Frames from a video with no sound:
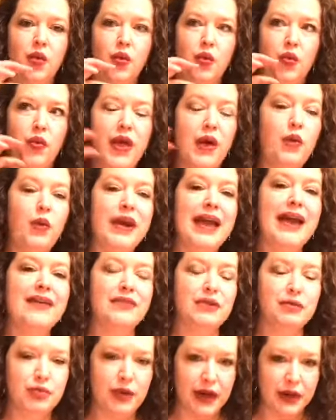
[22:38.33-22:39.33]
that we
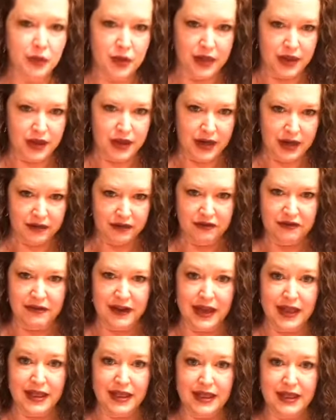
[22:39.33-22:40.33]
haven't prayed with enough
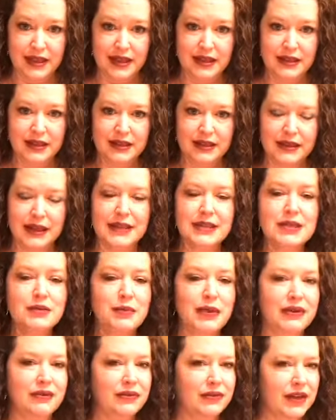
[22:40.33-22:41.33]
faith. Let's
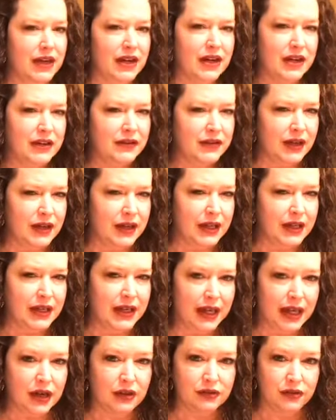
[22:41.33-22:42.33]
be very, very
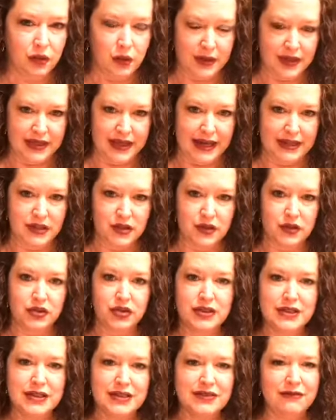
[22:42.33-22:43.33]
careful with that. So there's
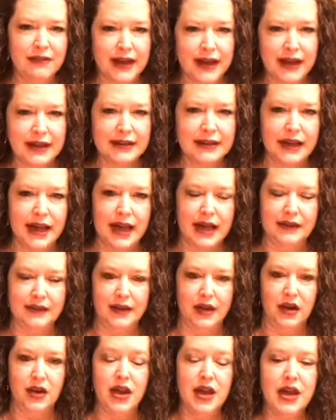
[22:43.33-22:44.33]
this fine line
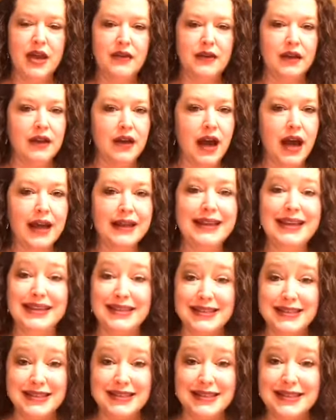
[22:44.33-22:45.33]
there. God can
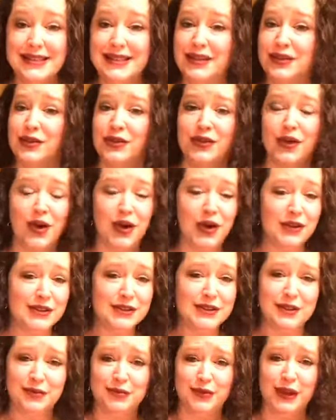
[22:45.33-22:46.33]
still call
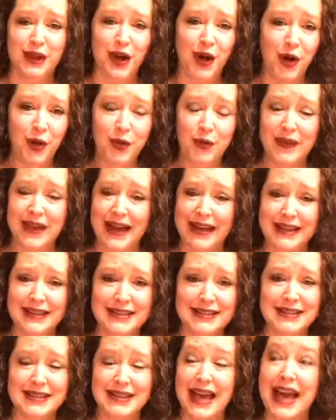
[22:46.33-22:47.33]
someone home. That
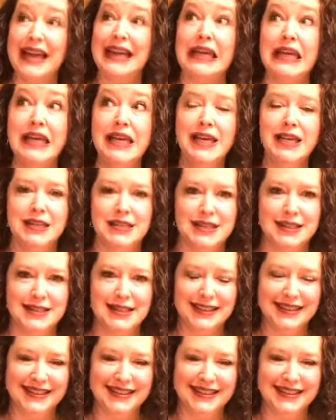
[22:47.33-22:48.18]
is, that is